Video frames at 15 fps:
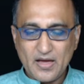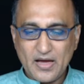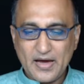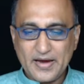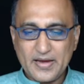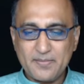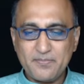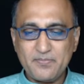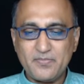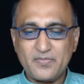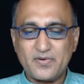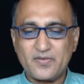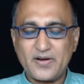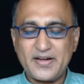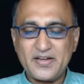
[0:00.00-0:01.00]
I am
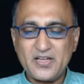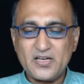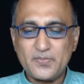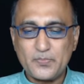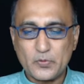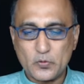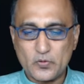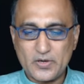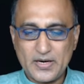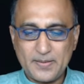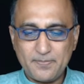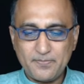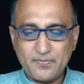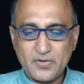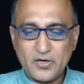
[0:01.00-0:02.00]
writing a
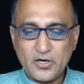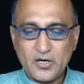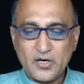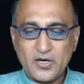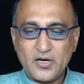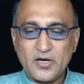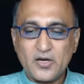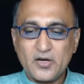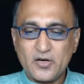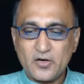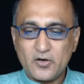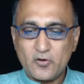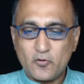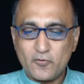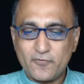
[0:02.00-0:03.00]
program
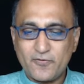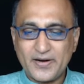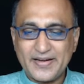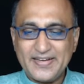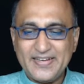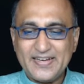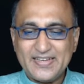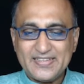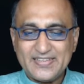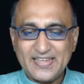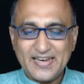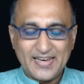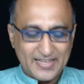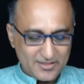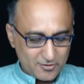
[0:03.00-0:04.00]
to find the
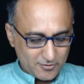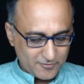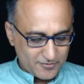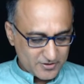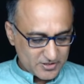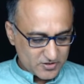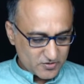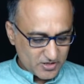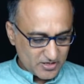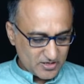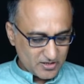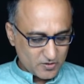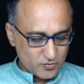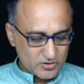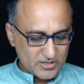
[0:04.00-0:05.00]
length of a string
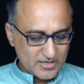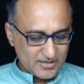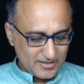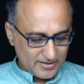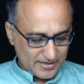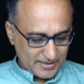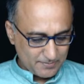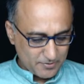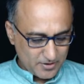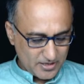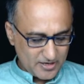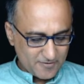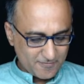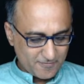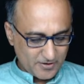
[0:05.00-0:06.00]
using a library
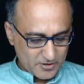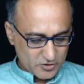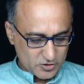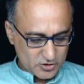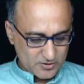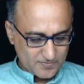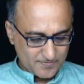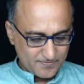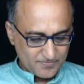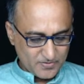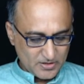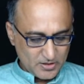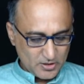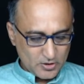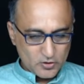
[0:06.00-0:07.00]
function.
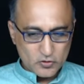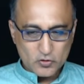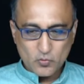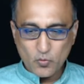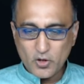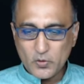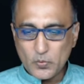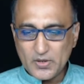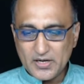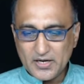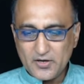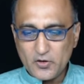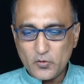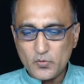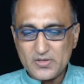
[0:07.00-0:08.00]
So what we can
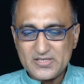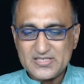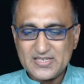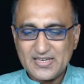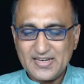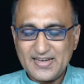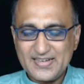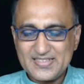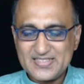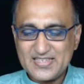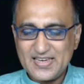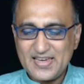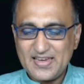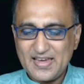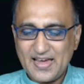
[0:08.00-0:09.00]
do is, let's
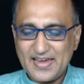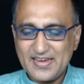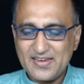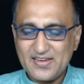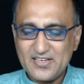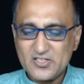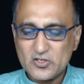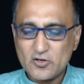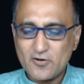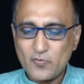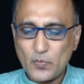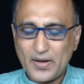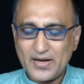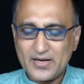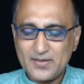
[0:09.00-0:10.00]
say I instead of
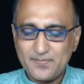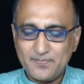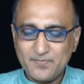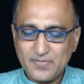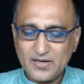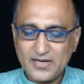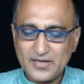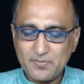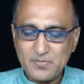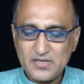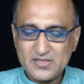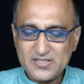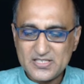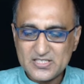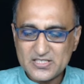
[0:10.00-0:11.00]
welcome, let me
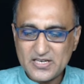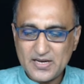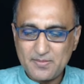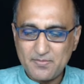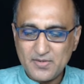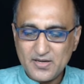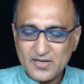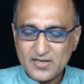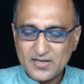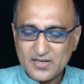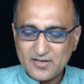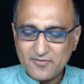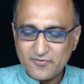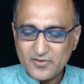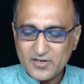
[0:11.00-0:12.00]
this time
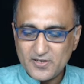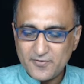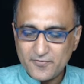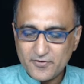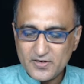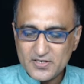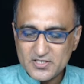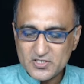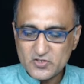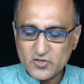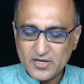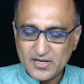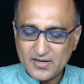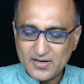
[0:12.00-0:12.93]
give a different string.